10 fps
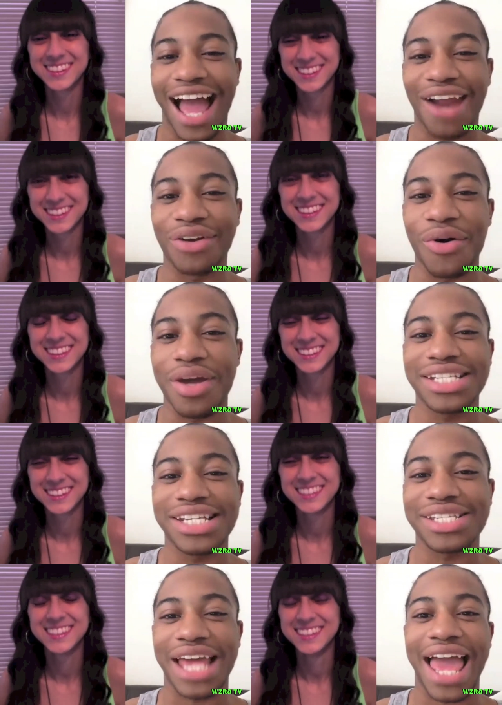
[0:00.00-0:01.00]
Speaker 1: I don't know, it
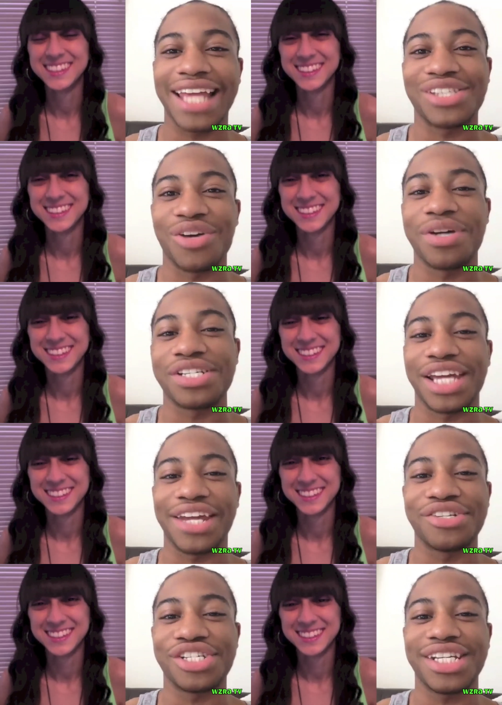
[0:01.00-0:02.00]
just had so much
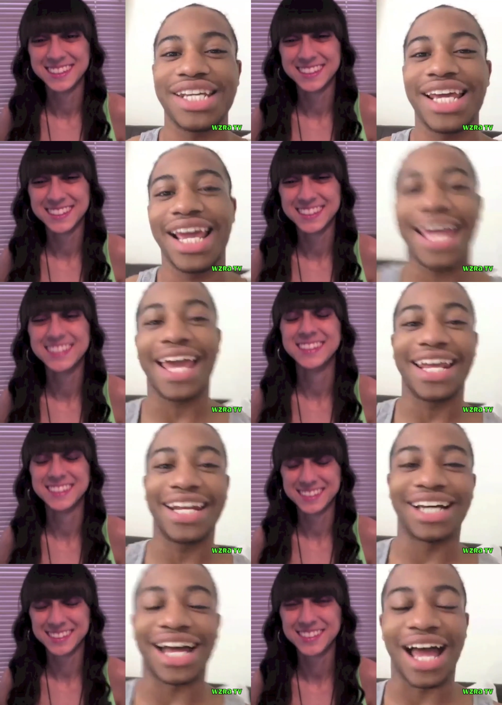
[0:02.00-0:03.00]
energy and
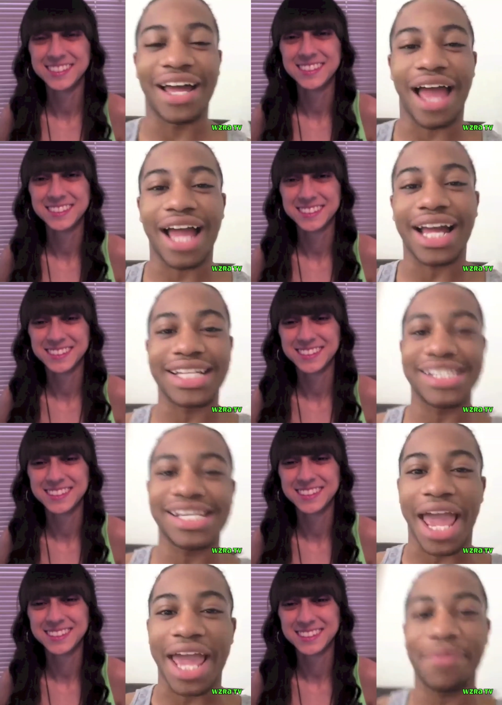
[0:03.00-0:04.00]
uh, I got to
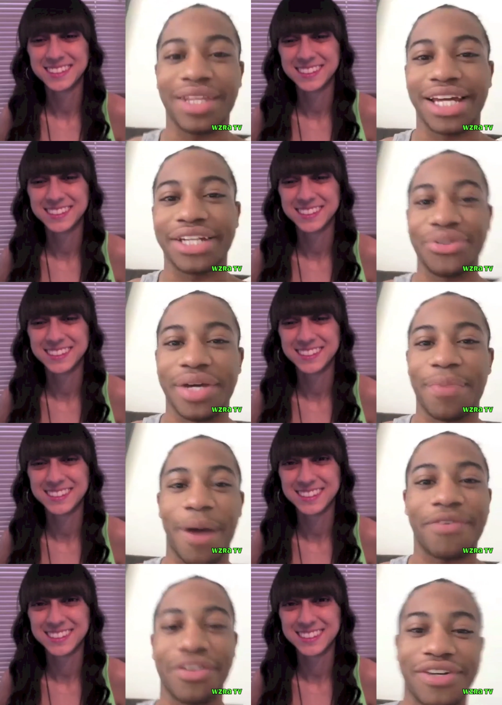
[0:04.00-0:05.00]
see Amy like do
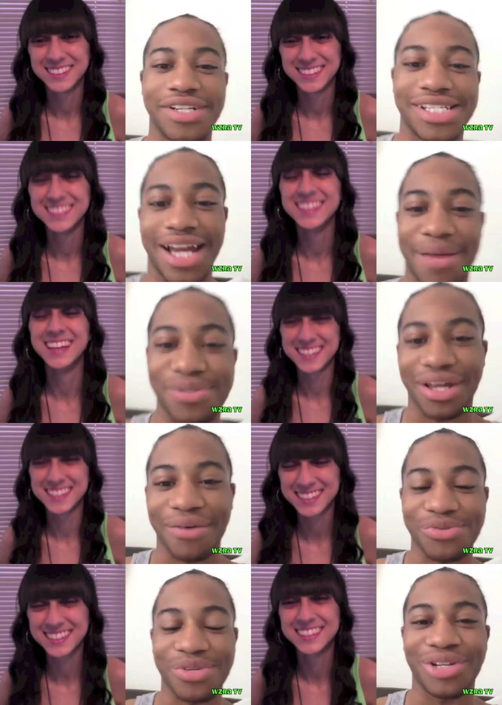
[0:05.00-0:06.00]
hip-hop for the first time, so that
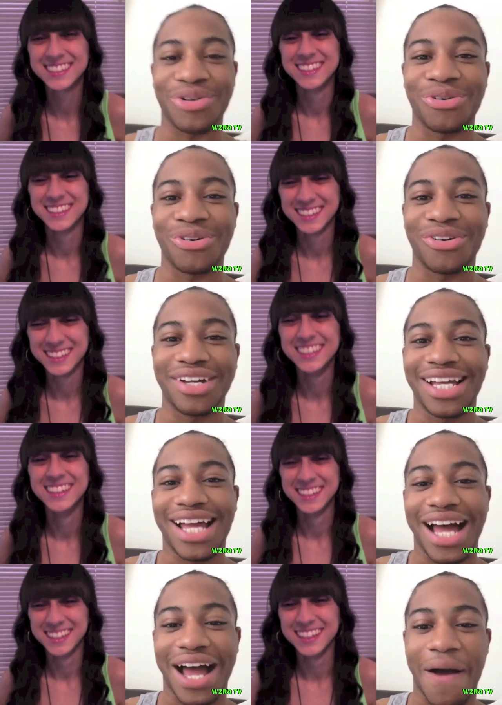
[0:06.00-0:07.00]
was really cool.
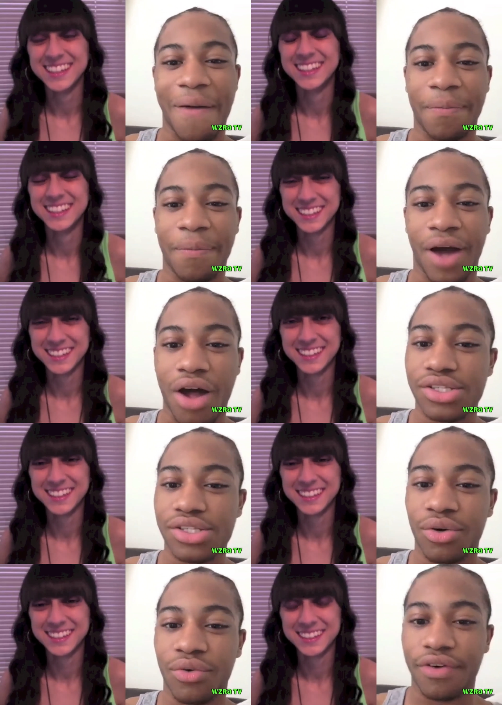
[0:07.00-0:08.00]
Um, but
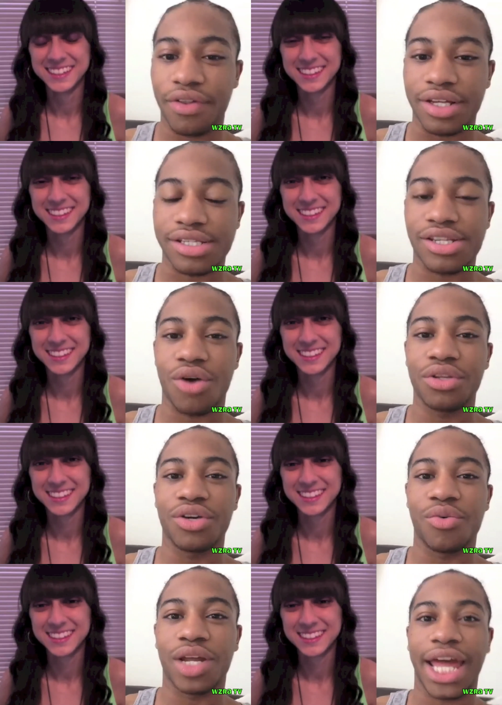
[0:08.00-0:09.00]
also for the Sonya
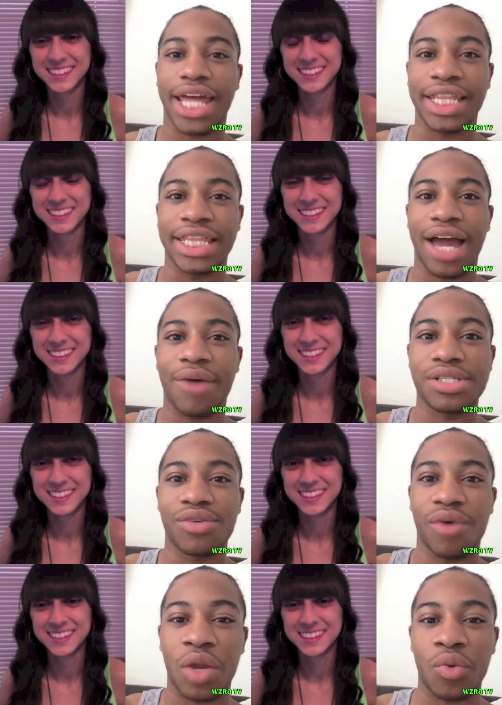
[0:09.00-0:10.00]
one, like that was the
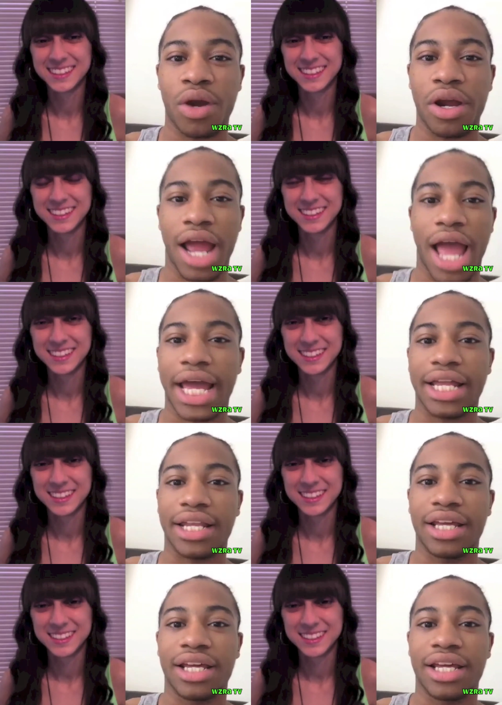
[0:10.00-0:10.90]
one where I got